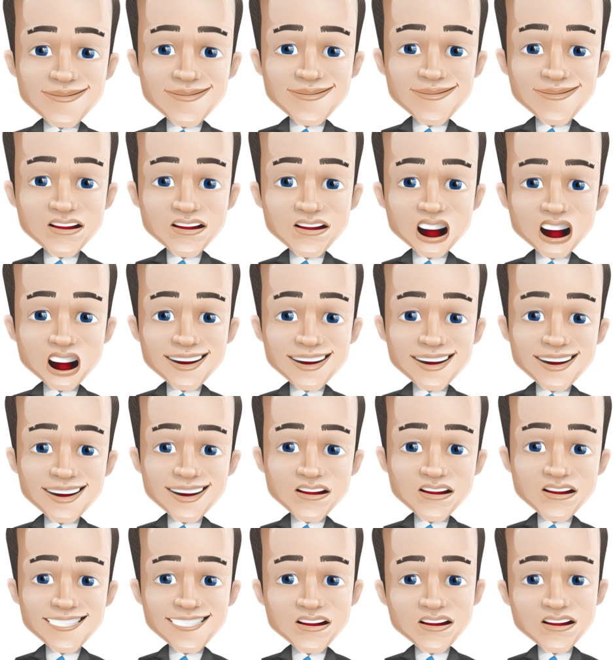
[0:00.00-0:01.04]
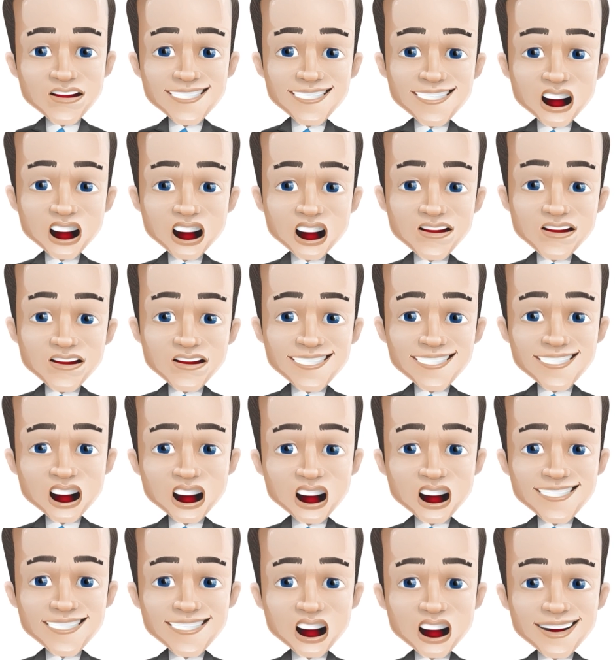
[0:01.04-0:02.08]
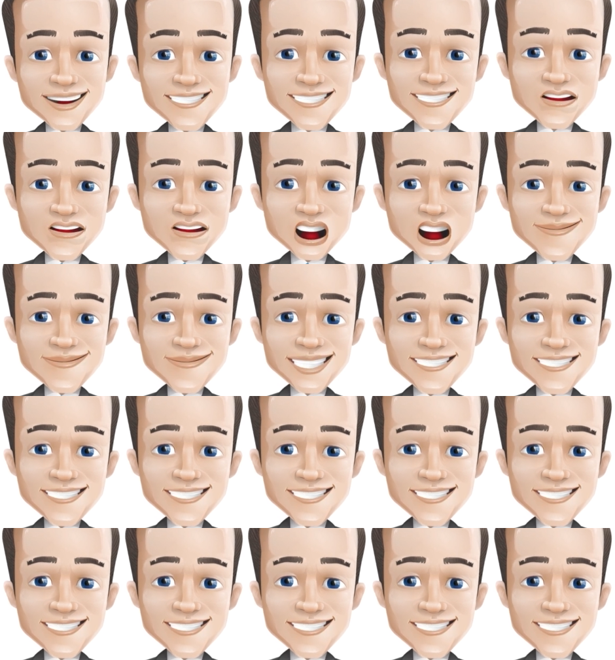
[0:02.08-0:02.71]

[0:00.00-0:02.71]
and making a fast profit off reselling.